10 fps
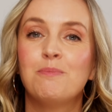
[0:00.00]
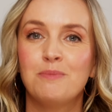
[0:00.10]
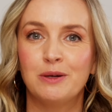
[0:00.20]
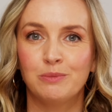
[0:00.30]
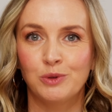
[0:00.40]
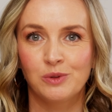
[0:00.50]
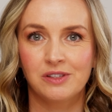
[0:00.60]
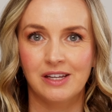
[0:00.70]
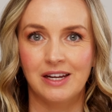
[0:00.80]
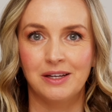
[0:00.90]
minimal
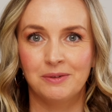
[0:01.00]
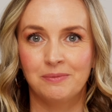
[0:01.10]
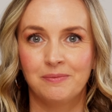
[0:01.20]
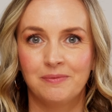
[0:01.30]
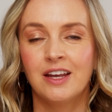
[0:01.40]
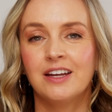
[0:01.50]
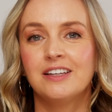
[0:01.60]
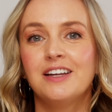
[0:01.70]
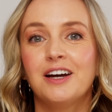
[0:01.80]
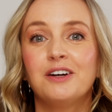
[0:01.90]
scene.
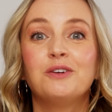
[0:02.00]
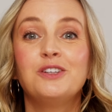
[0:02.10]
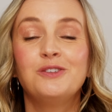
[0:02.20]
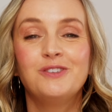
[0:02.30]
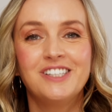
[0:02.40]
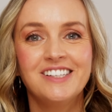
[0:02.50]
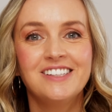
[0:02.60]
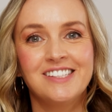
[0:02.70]
Now, you did